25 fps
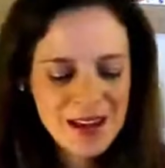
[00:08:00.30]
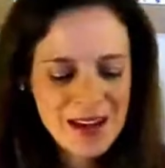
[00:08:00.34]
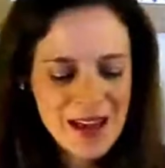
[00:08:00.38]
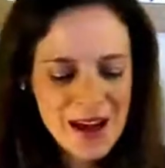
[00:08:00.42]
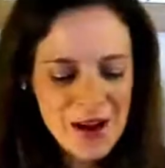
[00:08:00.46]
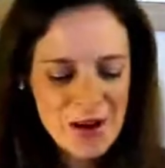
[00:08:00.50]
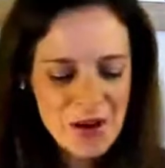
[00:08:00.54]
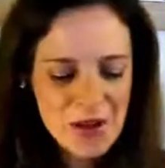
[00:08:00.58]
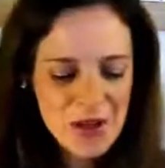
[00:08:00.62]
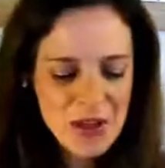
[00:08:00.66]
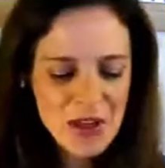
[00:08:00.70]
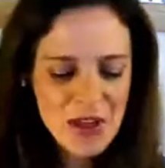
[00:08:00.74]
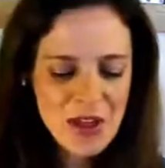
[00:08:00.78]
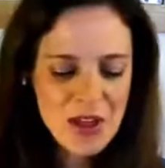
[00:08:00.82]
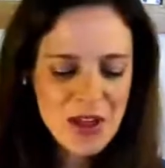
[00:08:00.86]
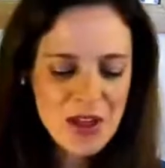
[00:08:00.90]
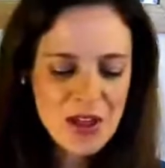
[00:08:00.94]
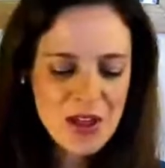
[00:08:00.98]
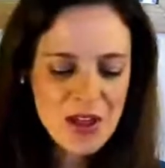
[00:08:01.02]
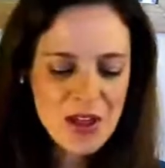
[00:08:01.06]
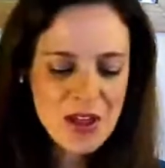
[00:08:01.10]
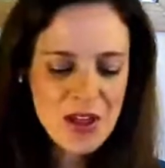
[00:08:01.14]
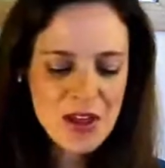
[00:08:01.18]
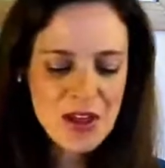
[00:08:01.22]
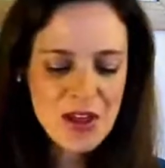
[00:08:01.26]
Now,
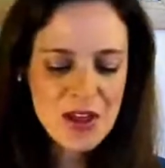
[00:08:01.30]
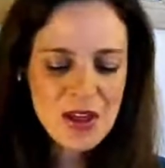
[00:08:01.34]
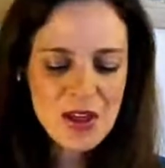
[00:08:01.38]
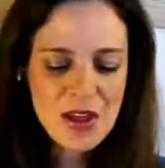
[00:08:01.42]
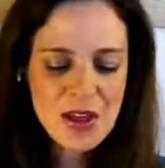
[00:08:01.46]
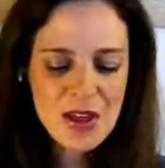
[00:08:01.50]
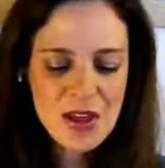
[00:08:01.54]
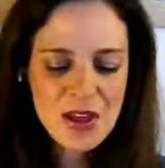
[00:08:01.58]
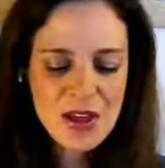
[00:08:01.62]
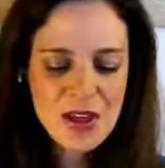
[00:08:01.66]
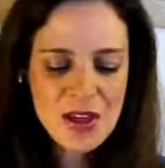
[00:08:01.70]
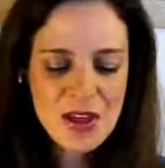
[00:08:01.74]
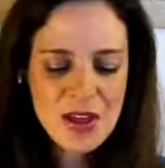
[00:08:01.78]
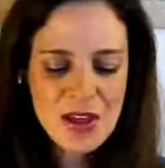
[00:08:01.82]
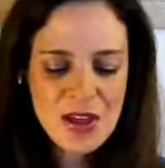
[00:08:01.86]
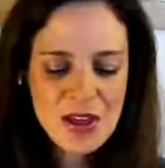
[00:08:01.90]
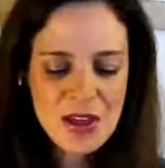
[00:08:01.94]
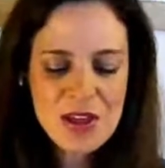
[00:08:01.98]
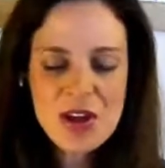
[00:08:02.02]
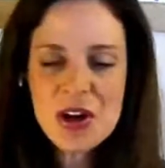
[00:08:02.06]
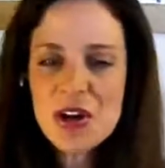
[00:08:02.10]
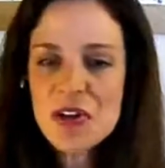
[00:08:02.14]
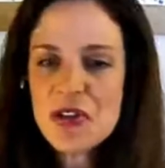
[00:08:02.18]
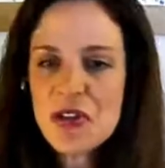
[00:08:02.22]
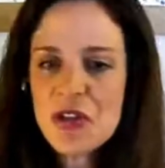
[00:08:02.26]

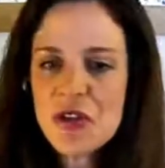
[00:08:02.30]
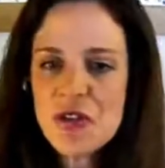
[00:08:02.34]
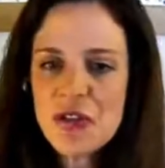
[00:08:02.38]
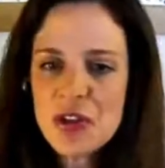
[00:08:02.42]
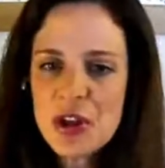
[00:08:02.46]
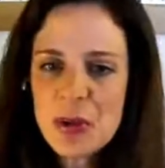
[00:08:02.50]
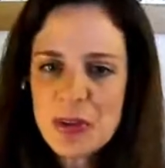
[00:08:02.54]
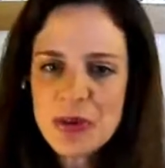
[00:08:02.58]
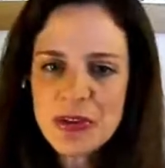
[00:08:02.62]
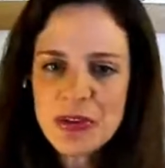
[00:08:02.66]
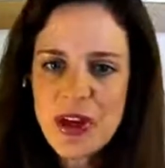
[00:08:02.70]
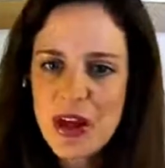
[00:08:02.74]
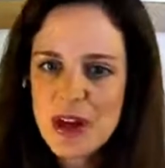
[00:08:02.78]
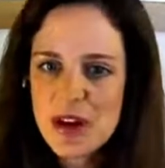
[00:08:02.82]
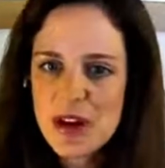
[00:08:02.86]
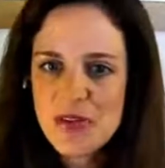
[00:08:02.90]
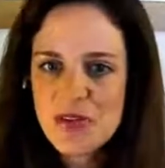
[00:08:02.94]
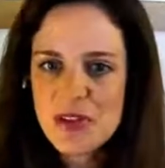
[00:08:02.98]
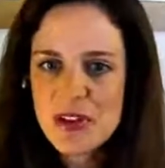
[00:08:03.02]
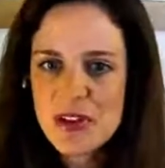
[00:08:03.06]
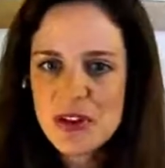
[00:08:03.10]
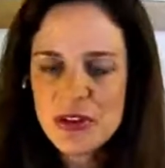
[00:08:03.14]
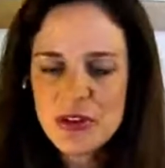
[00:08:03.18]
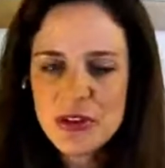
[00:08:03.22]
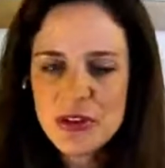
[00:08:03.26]
there's a flip side
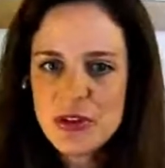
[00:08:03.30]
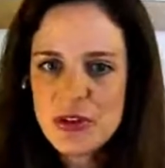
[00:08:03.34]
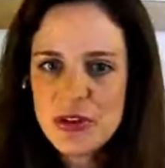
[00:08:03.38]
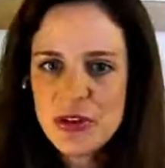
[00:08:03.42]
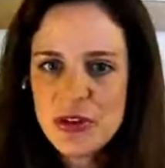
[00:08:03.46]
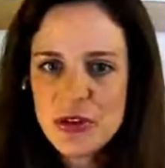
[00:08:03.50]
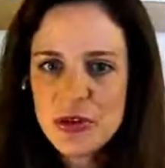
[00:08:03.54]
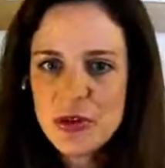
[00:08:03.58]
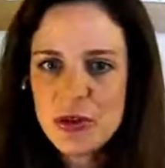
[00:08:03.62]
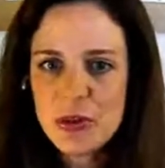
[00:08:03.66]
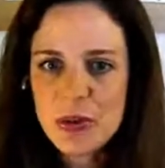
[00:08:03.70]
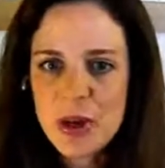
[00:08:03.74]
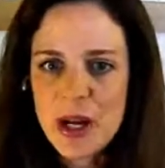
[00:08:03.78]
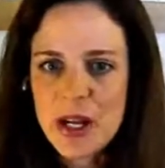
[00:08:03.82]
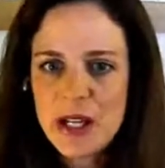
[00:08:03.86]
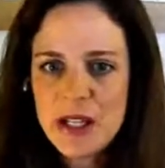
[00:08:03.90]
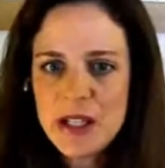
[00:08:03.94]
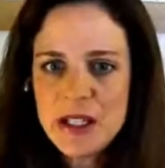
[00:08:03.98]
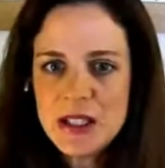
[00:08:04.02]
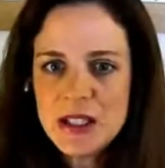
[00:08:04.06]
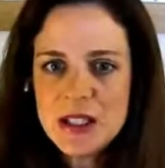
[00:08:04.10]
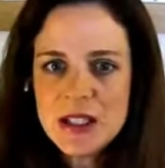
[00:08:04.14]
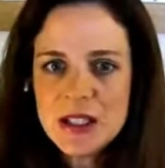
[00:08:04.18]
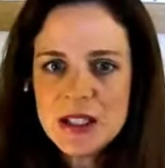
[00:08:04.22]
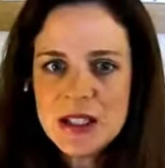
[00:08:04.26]
of this too,
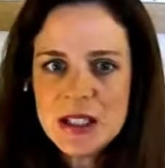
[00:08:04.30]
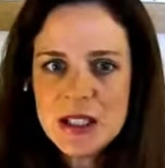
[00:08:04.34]
right?